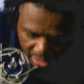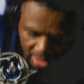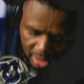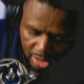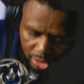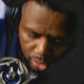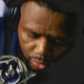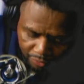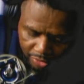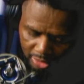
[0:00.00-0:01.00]
And
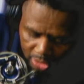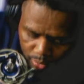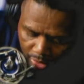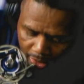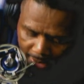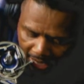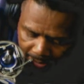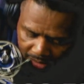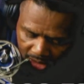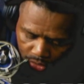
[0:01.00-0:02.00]
you feel this way
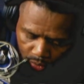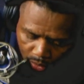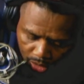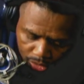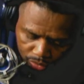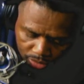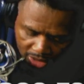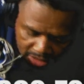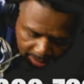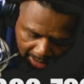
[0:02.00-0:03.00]
about me, and you want to do
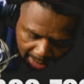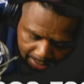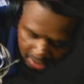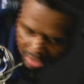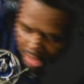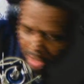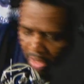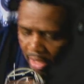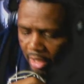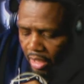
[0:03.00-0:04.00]
this about me, and
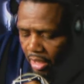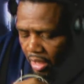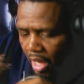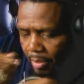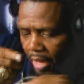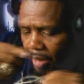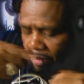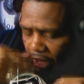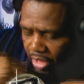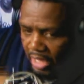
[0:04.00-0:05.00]
I'm
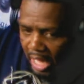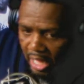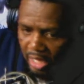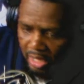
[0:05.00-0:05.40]
the other guy.